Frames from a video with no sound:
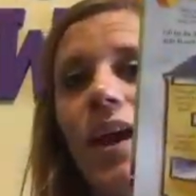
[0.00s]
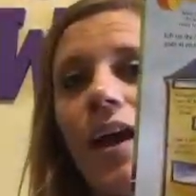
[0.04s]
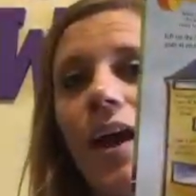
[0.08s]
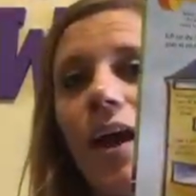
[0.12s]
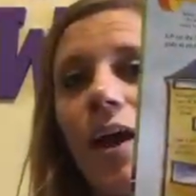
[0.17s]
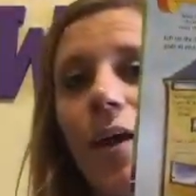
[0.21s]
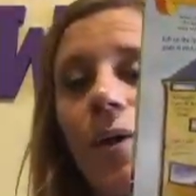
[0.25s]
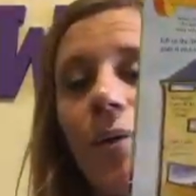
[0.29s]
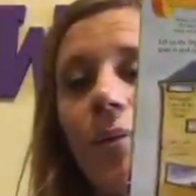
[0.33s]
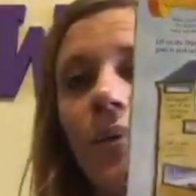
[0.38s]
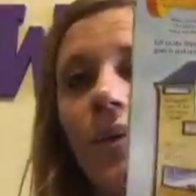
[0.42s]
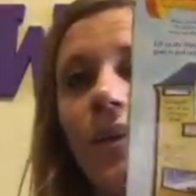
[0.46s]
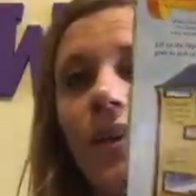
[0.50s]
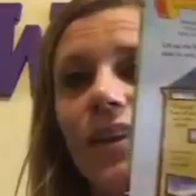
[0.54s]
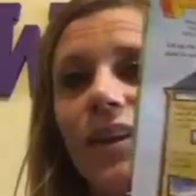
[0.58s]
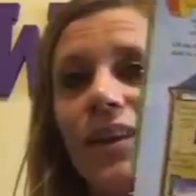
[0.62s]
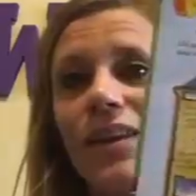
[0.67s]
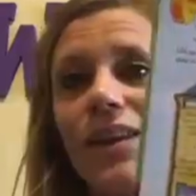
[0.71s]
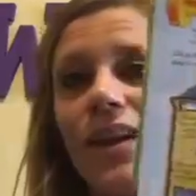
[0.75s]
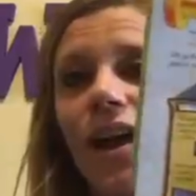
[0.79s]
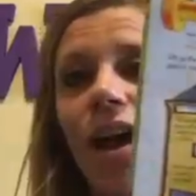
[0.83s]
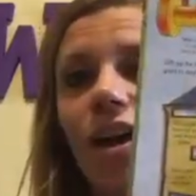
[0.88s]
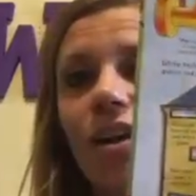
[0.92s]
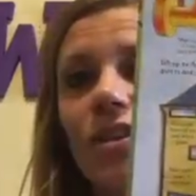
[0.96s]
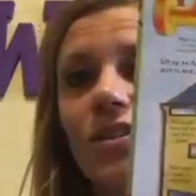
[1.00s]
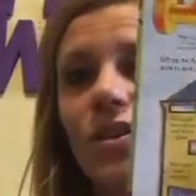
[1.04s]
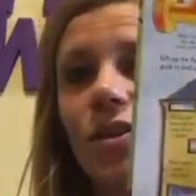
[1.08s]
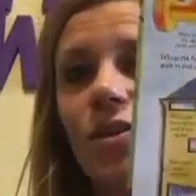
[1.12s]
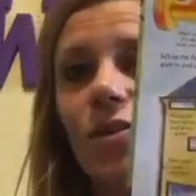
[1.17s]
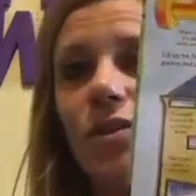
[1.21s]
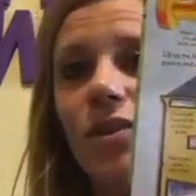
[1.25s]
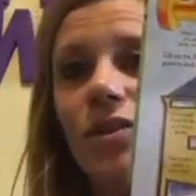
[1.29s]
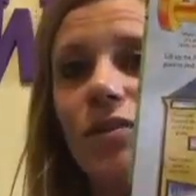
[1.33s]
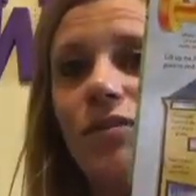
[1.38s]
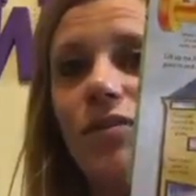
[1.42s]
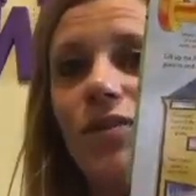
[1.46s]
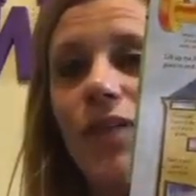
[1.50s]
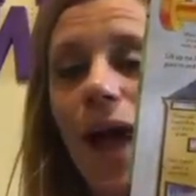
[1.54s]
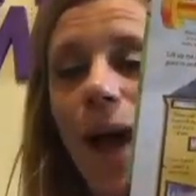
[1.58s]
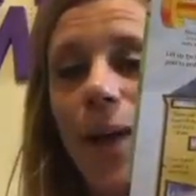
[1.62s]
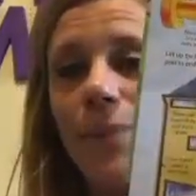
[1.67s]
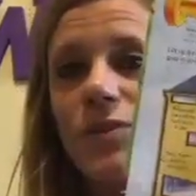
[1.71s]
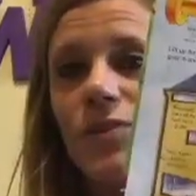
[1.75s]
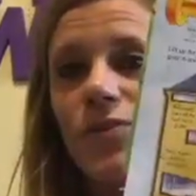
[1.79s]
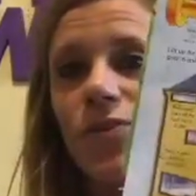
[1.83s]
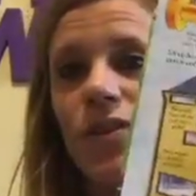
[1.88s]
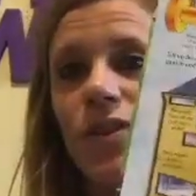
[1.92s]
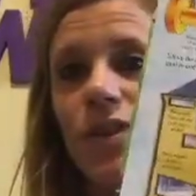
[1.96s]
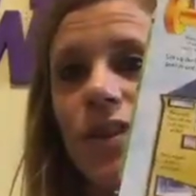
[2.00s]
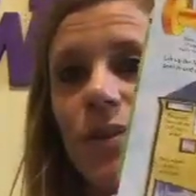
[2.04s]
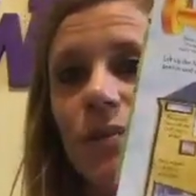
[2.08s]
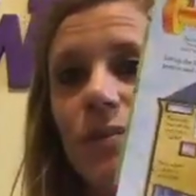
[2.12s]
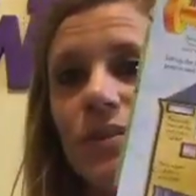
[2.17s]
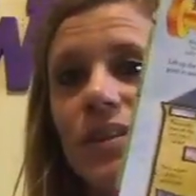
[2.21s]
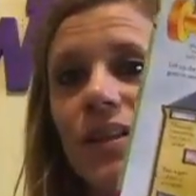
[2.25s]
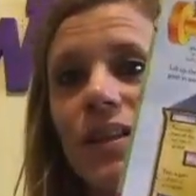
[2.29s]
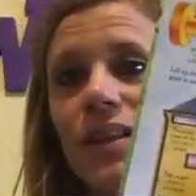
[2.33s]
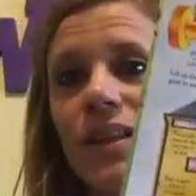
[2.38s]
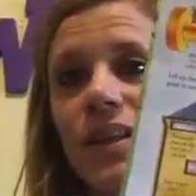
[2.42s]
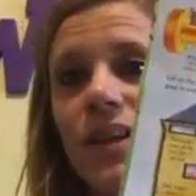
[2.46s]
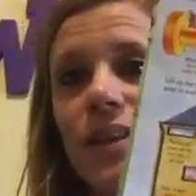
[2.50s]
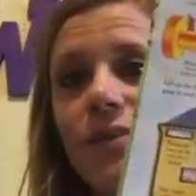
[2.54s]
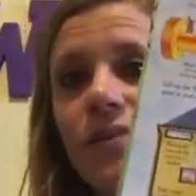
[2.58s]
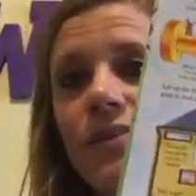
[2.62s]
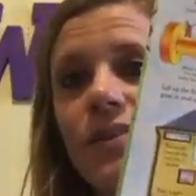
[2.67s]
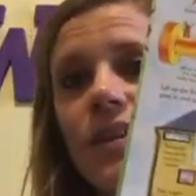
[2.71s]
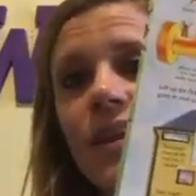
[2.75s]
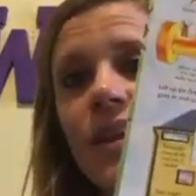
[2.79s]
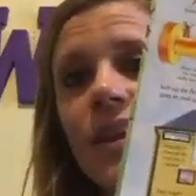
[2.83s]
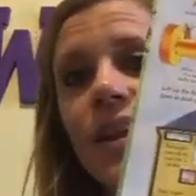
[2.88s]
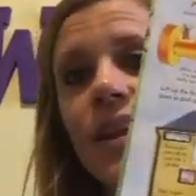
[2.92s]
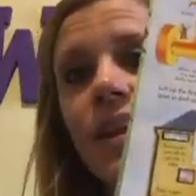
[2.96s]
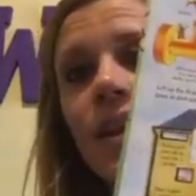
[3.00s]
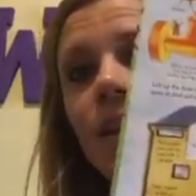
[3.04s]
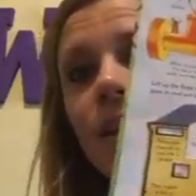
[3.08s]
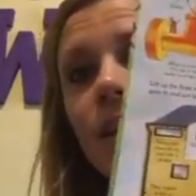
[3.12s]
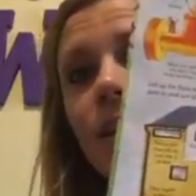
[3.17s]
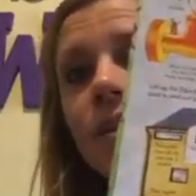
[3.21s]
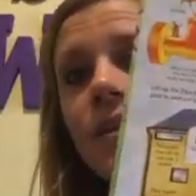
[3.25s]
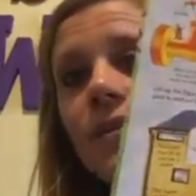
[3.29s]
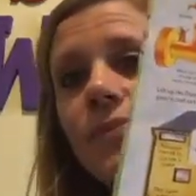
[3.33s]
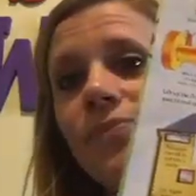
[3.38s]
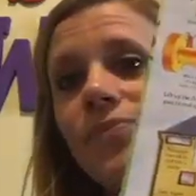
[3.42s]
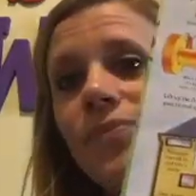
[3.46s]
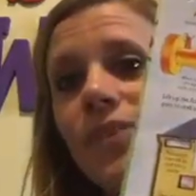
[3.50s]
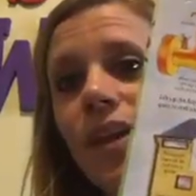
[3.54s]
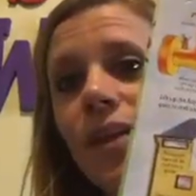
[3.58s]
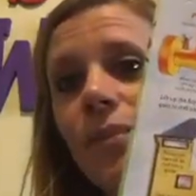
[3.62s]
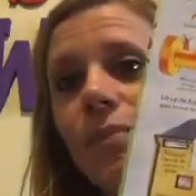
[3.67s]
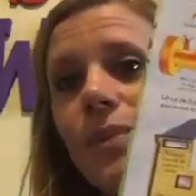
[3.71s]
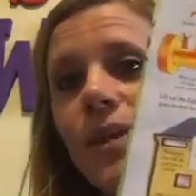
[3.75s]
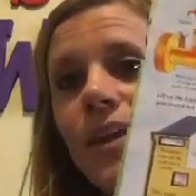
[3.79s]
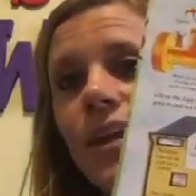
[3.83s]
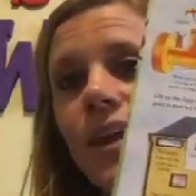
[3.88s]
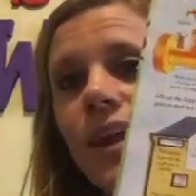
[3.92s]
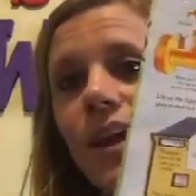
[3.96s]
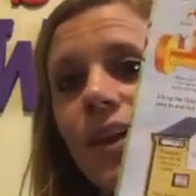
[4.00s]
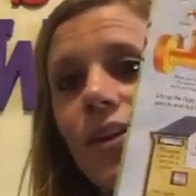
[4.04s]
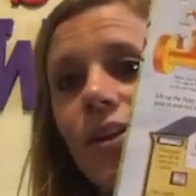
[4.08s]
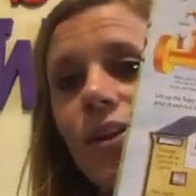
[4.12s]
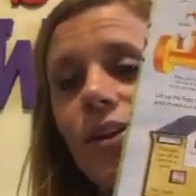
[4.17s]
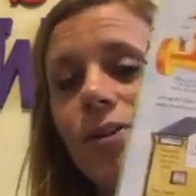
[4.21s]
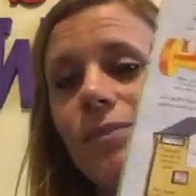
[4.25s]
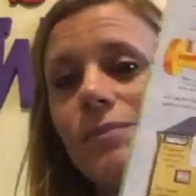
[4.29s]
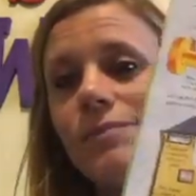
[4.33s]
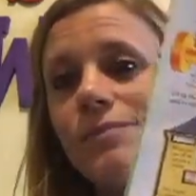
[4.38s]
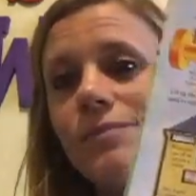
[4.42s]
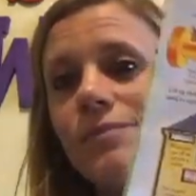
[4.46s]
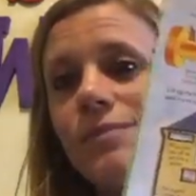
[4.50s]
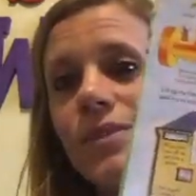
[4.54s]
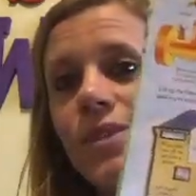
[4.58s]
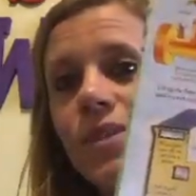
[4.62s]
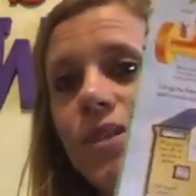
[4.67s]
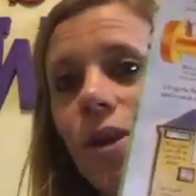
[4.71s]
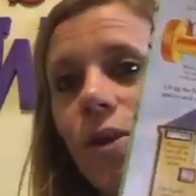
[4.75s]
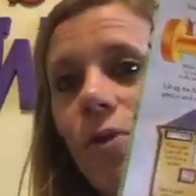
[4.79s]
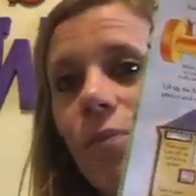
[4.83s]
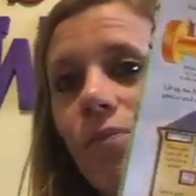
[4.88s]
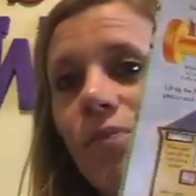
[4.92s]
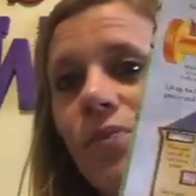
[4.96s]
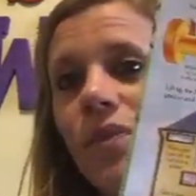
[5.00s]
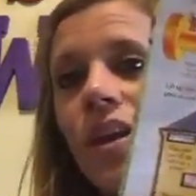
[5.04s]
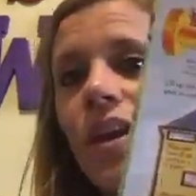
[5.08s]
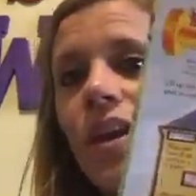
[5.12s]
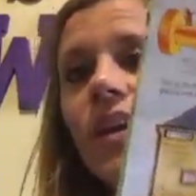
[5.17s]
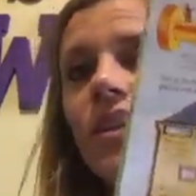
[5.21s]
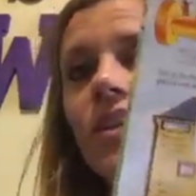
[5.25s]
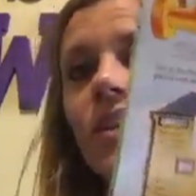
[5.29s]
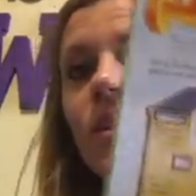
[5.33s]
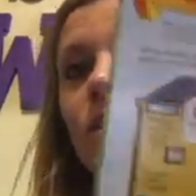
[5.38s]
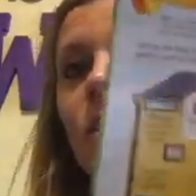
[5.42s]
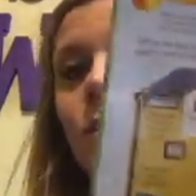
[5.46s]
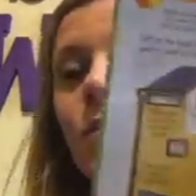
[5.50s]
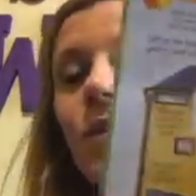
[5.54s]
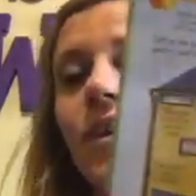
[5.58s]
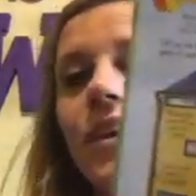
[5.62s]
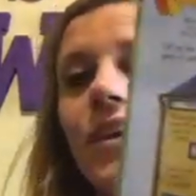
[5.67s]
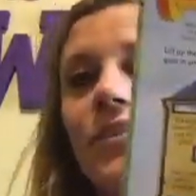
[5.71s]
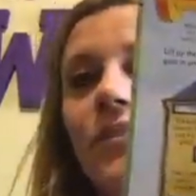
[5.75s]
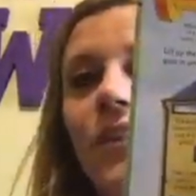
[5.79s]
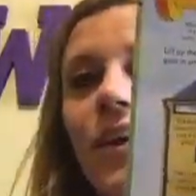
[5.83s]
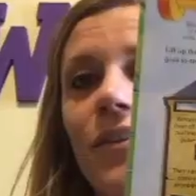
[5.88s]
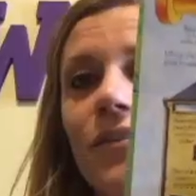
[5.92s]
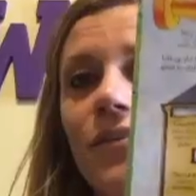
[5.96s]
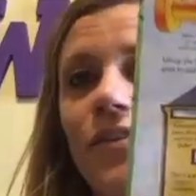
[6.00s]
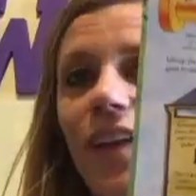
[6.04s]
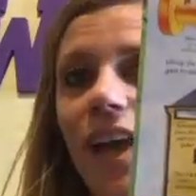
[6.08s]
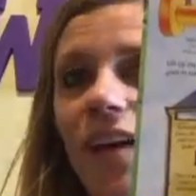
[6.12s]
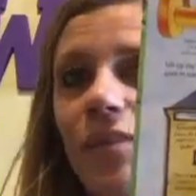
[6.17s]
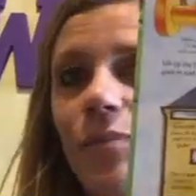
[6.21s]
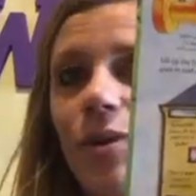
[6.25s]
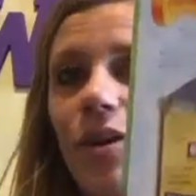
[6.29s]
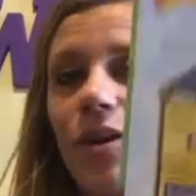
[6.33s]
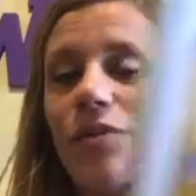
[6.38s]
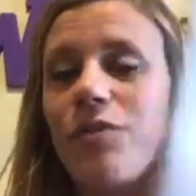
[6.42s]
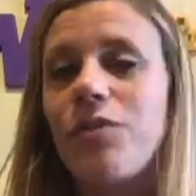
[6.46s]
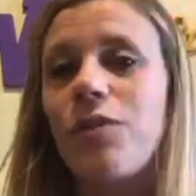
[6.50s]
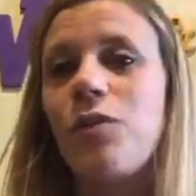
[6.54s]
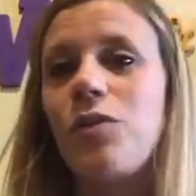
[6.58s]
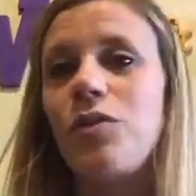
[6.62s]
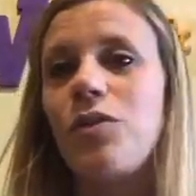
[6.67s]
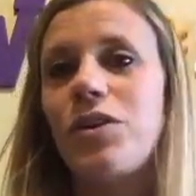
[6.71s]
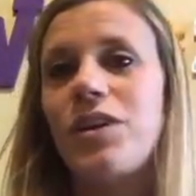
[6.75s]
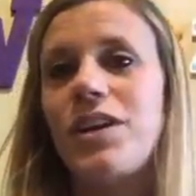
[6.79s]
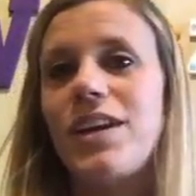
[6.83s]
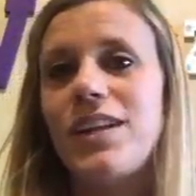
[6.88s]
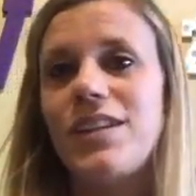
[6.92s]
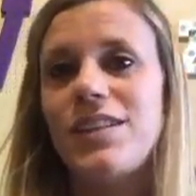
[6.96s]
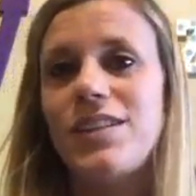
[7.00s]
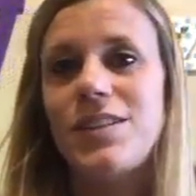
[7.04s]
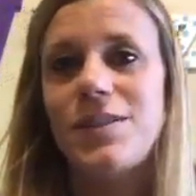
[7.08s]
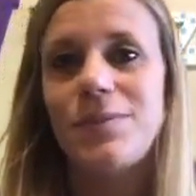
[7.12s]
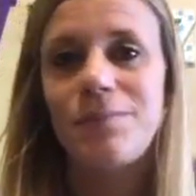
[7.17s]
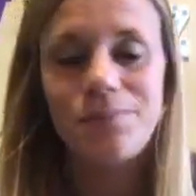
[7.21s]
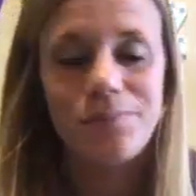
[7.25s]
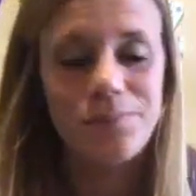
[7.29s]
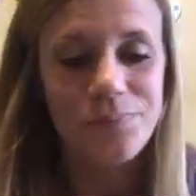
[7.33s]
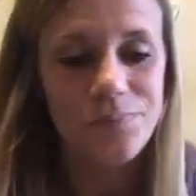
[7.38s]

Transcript: And then also the flaps for them to lift and peek under. So just a really fun flat book for older kids.